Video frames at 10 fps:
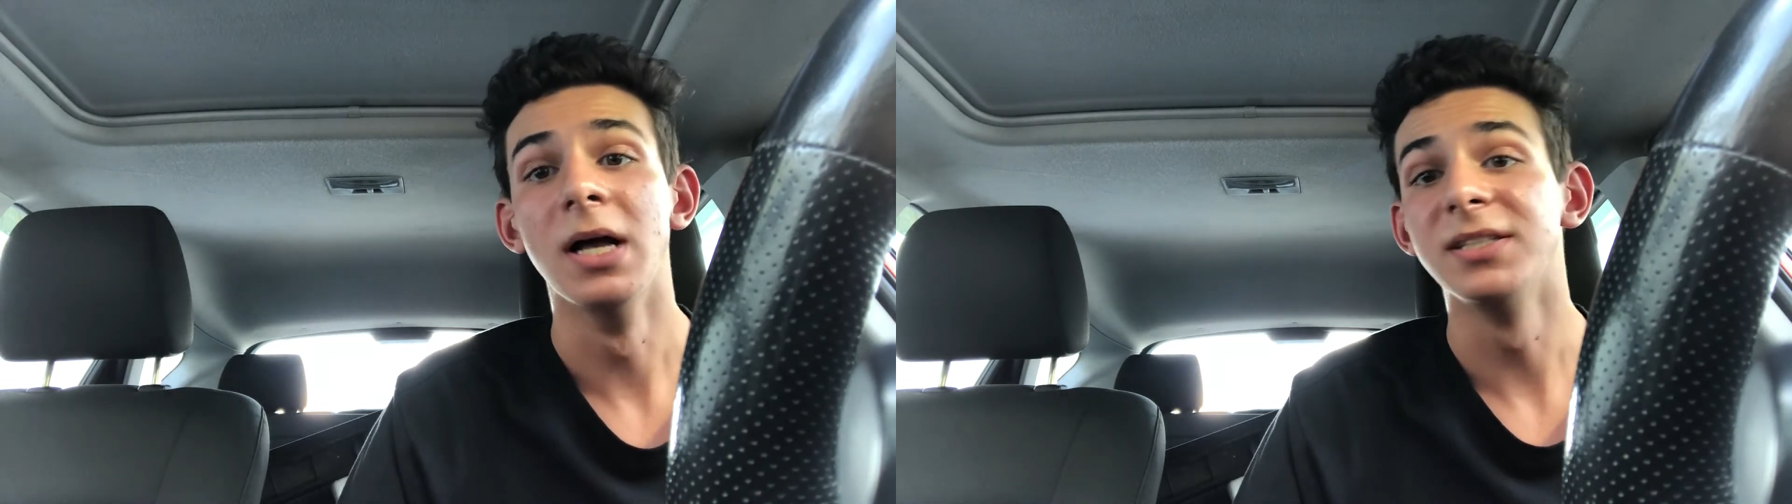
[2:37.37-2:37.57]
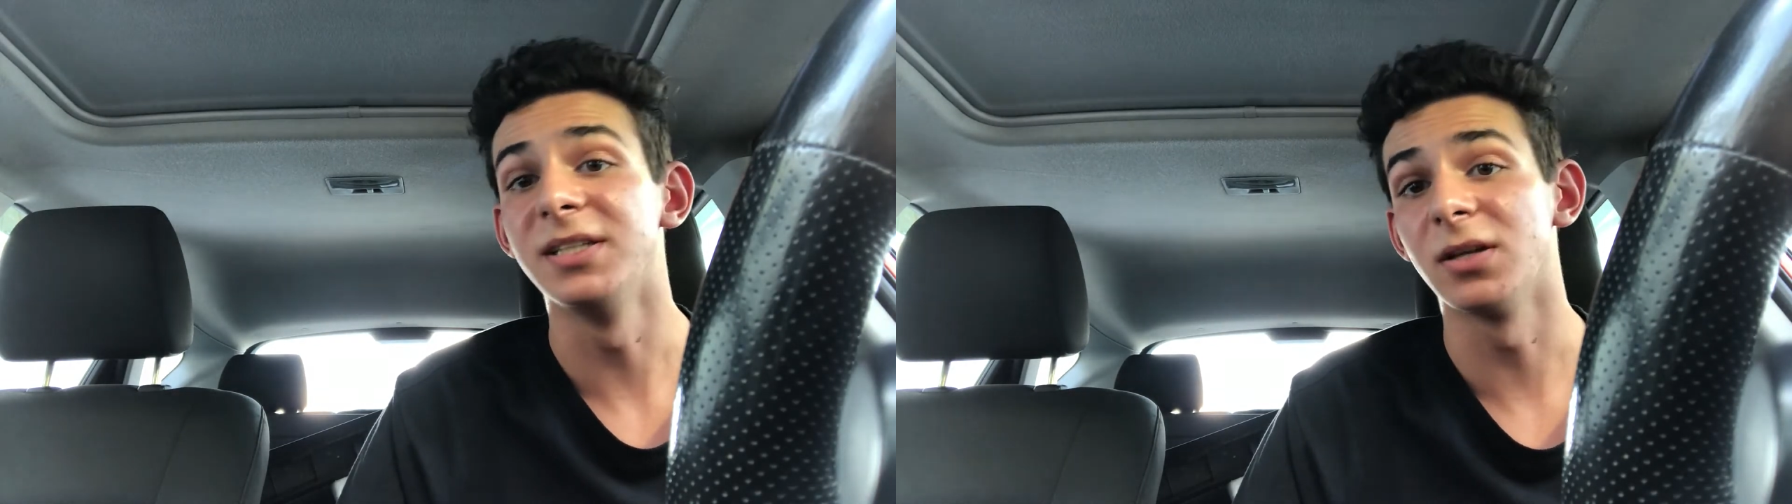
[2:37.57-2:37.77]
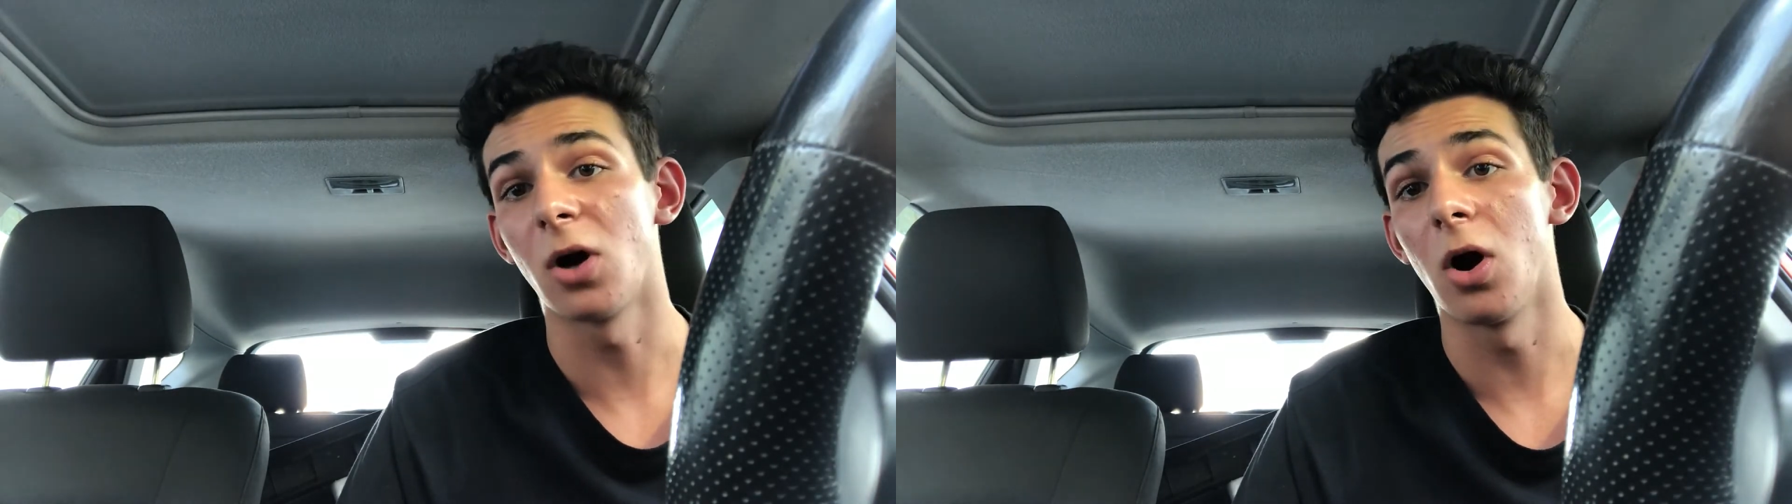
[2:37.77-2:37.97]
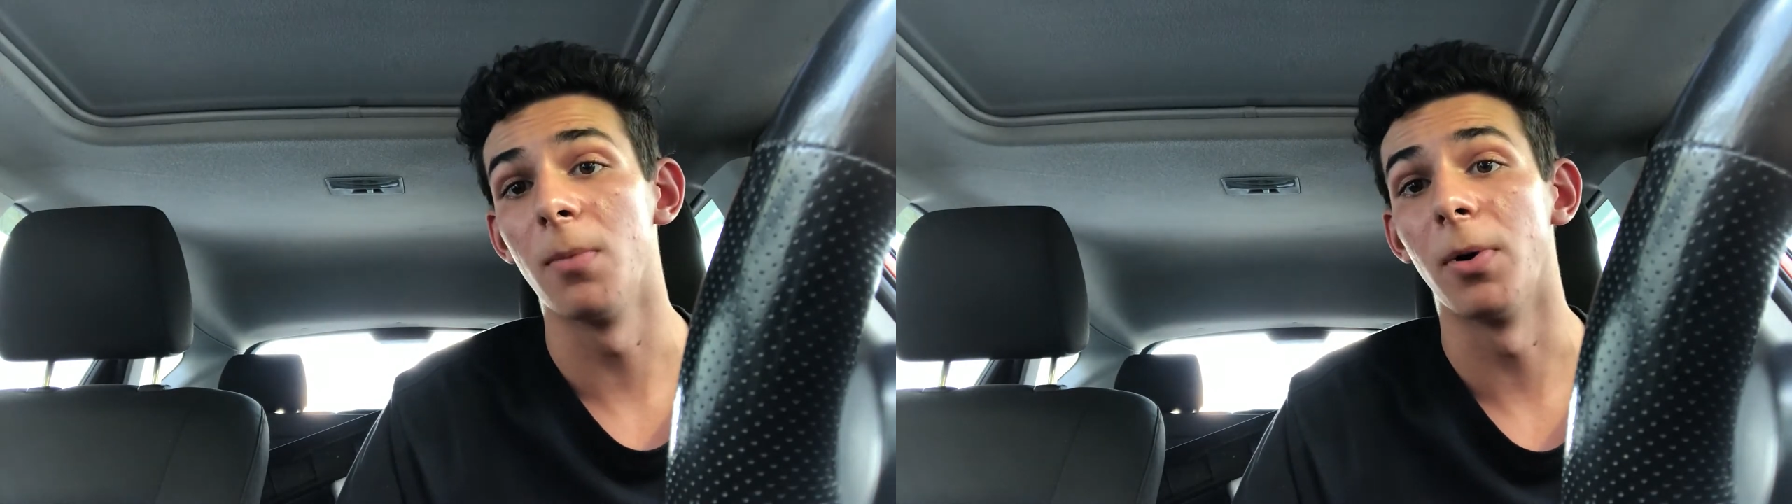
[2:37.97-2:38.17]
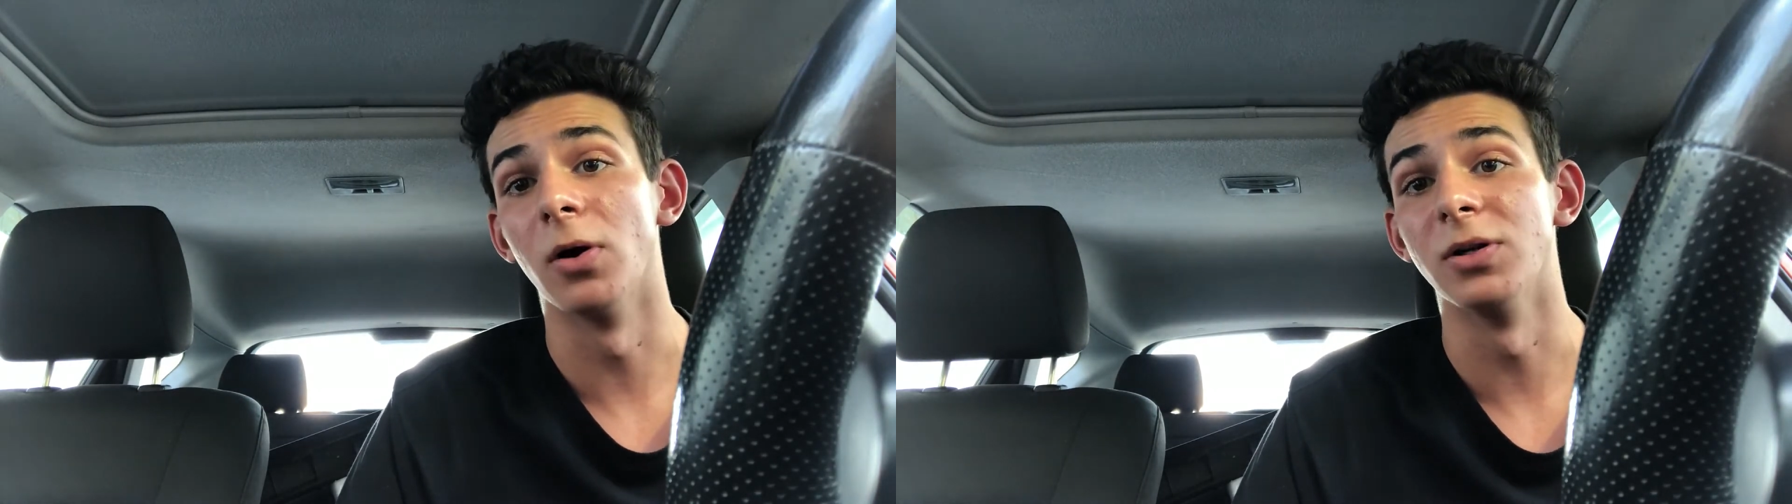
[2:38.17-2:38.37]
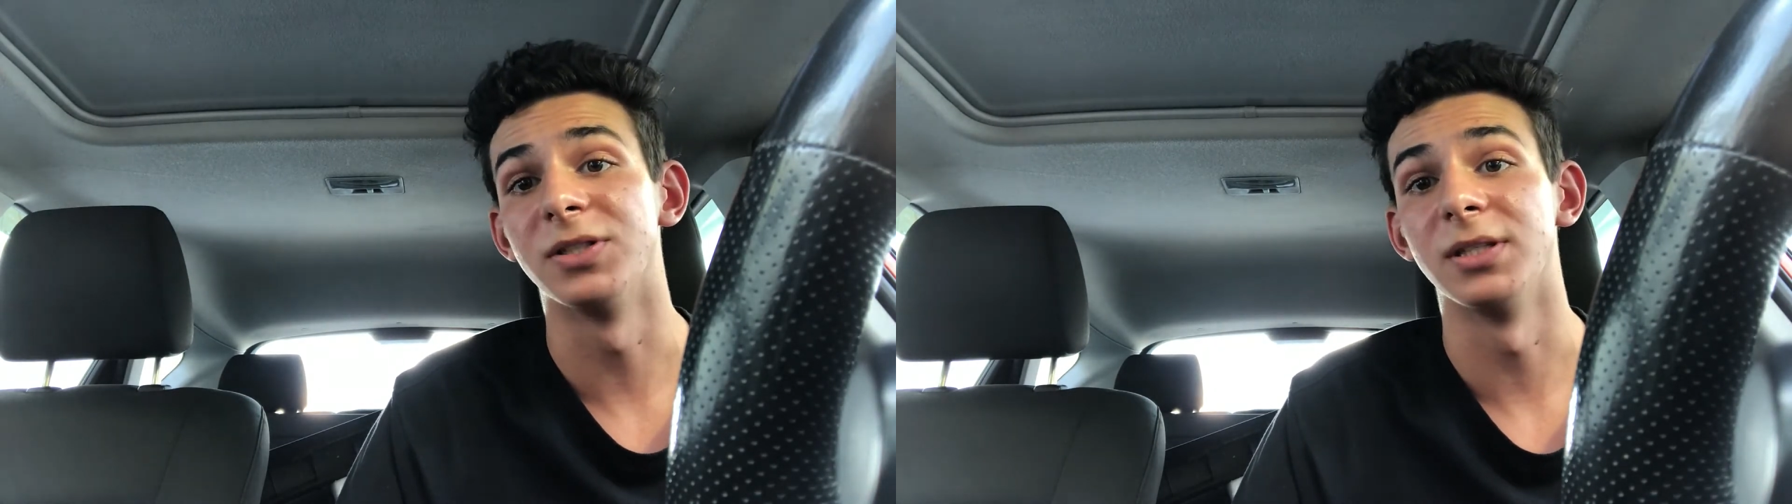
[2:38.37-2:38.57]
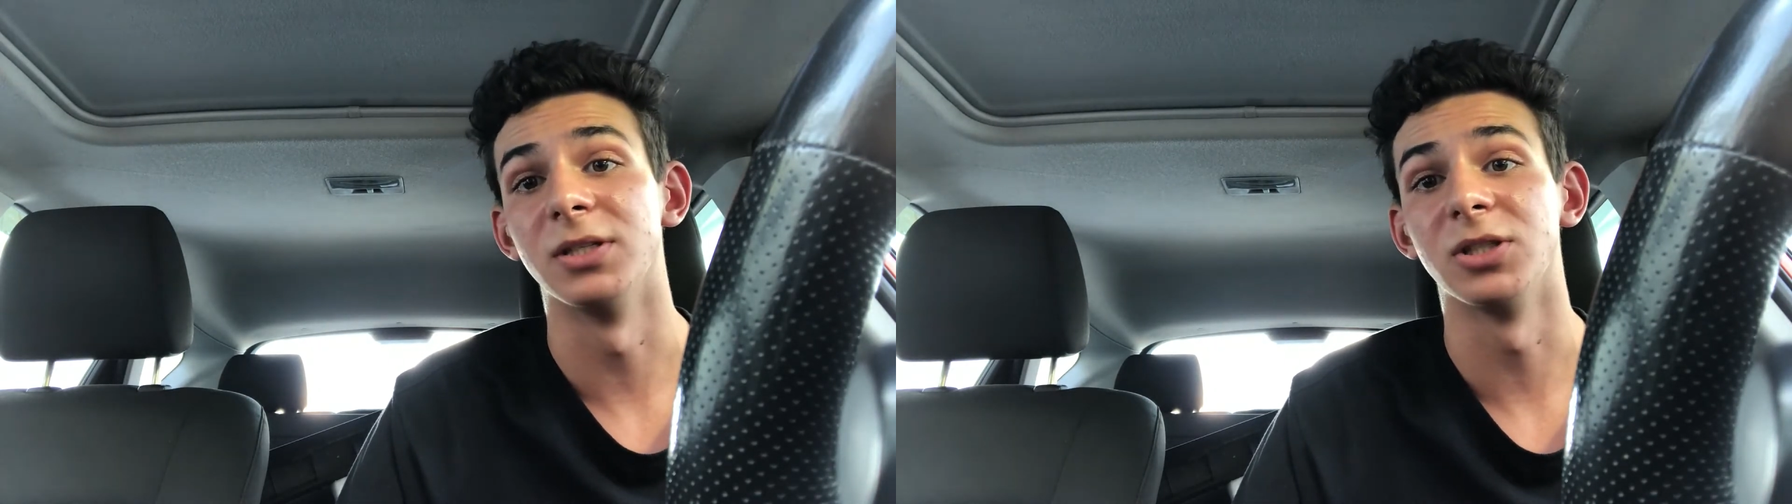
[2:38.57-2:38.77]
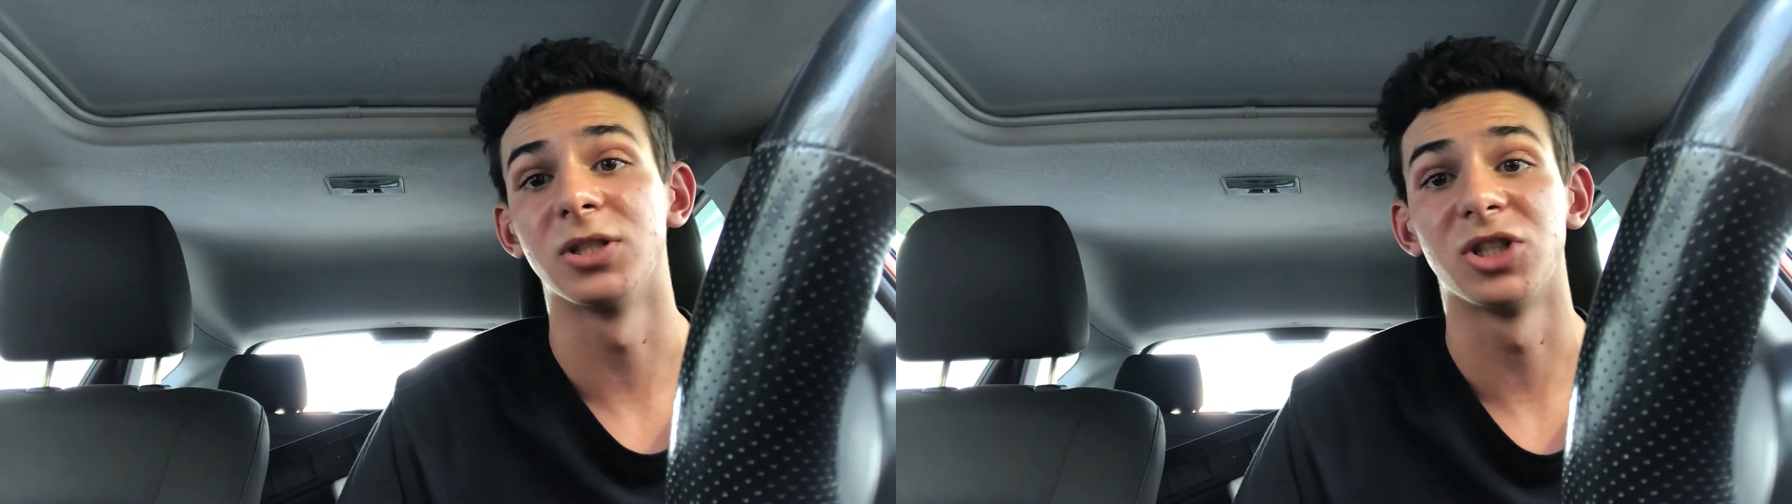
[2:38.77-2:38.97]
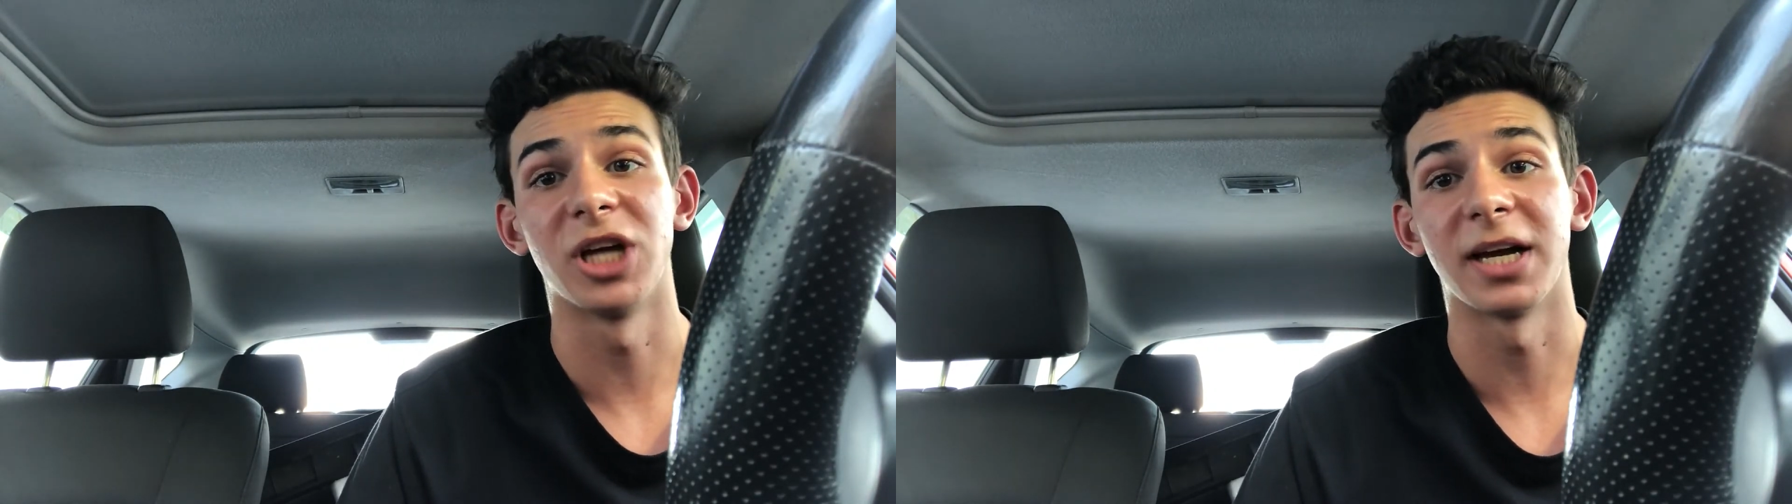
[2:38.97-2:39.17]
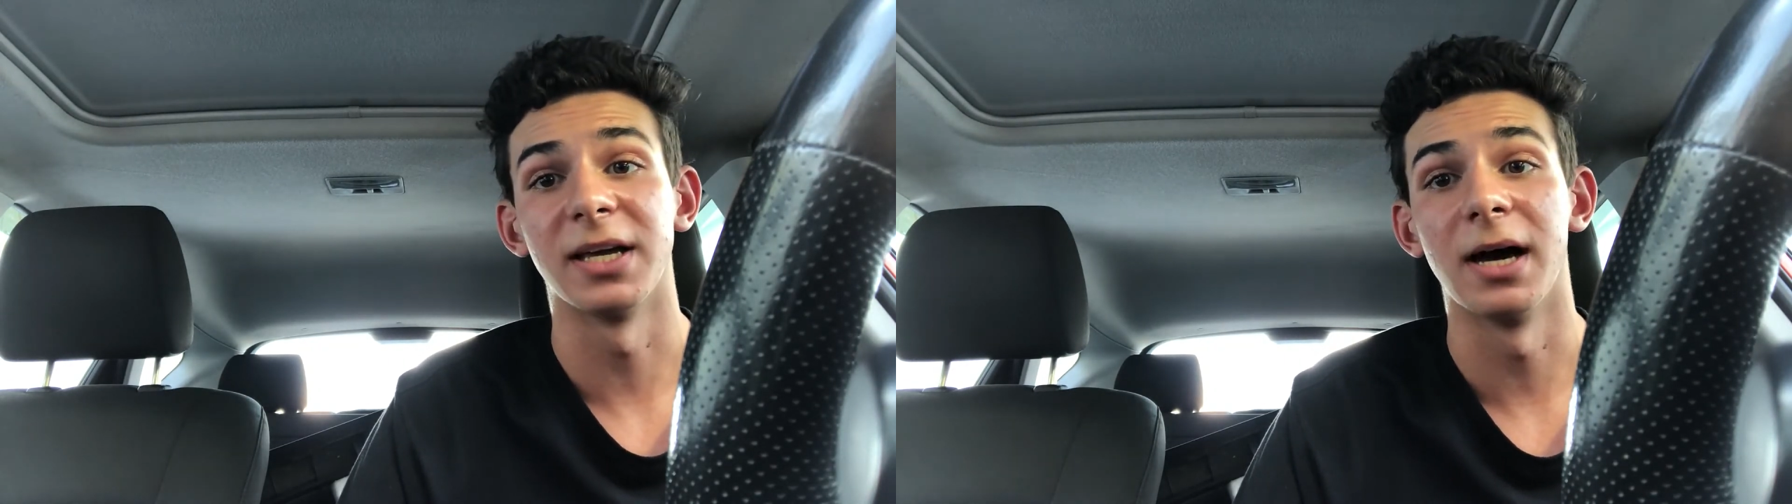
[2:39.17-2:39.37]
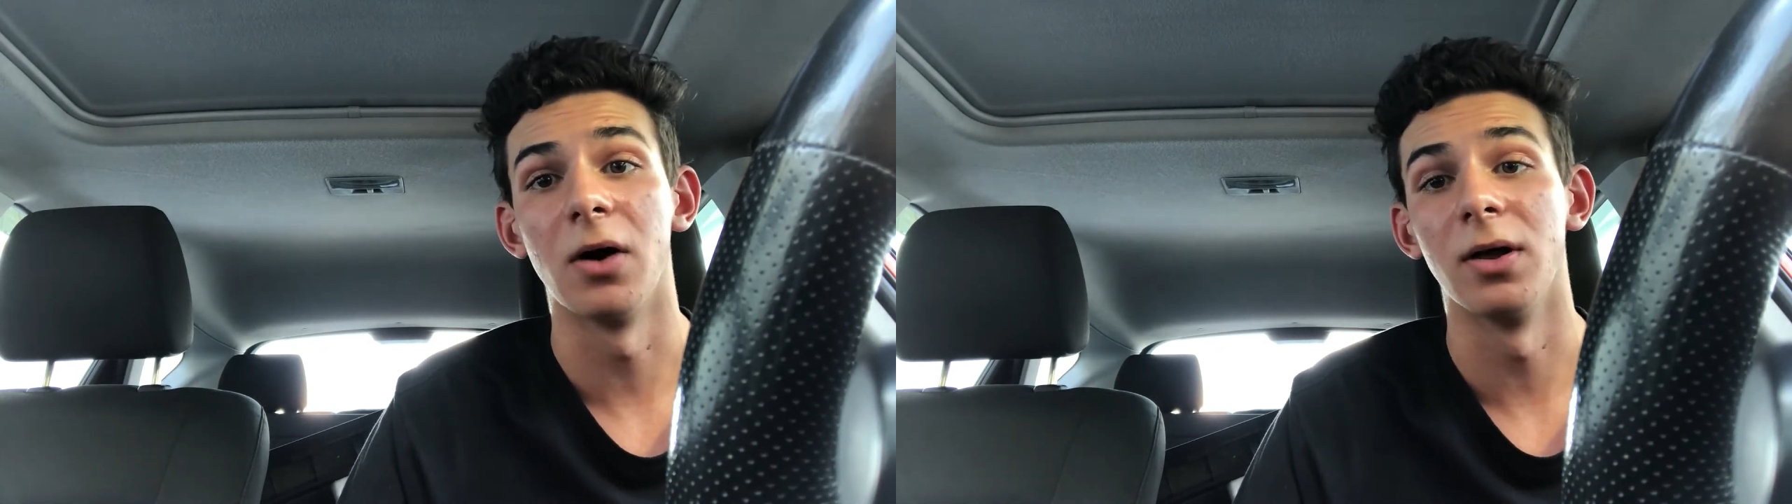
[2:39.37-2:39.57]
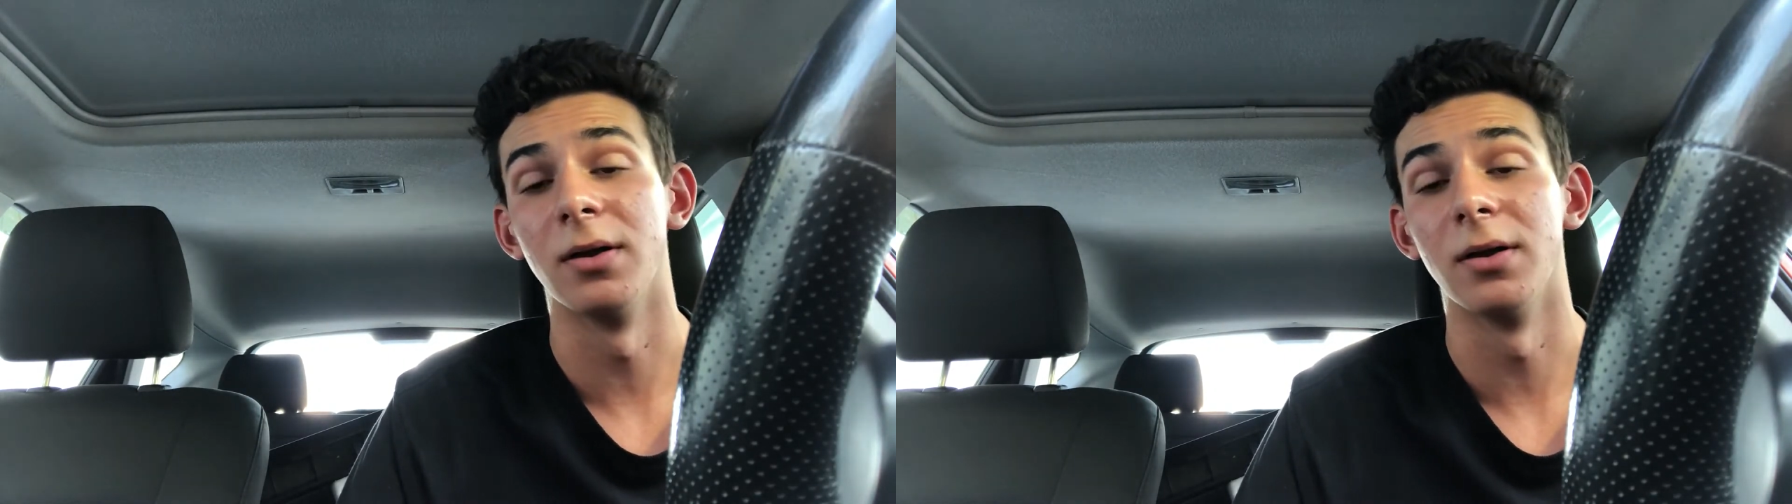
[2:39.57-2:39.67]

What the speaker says: see the car in person and just check it out.